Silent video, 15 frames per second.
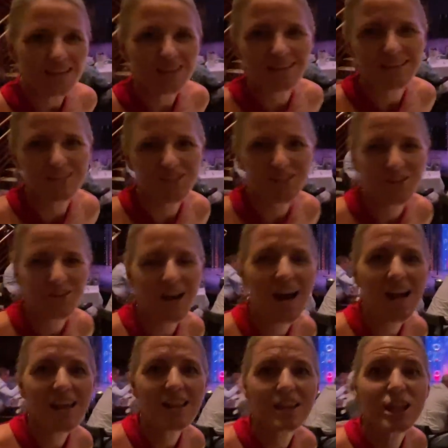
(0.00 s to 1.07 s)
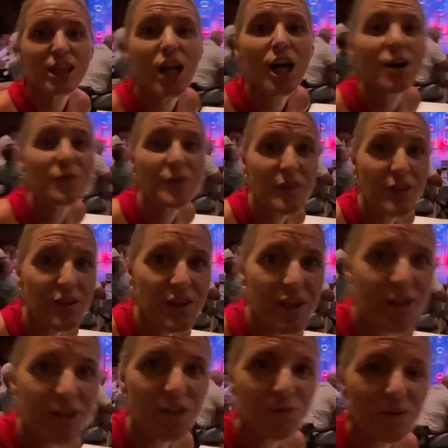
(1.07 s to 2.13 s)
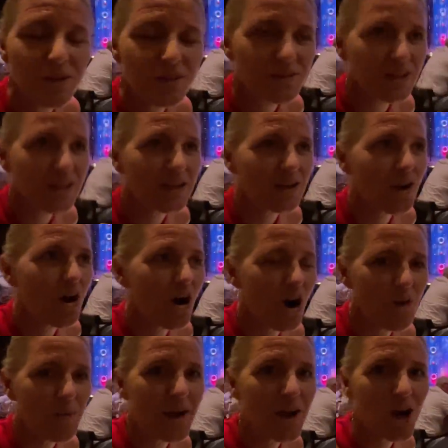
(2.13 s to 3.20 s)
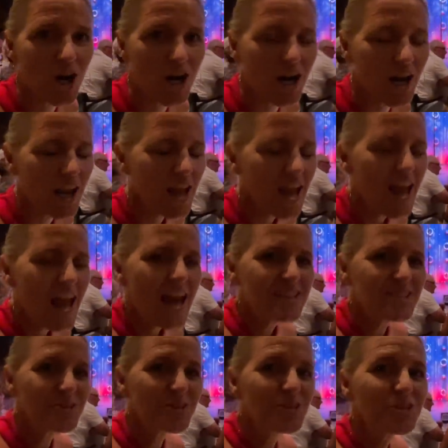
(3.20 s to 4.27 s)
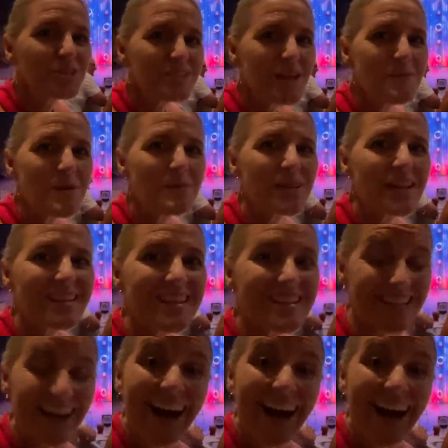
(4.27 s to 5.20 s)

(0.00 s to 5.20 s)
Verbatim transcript: Issue. I love the theater with like all my heart. So the whole time I'm like this.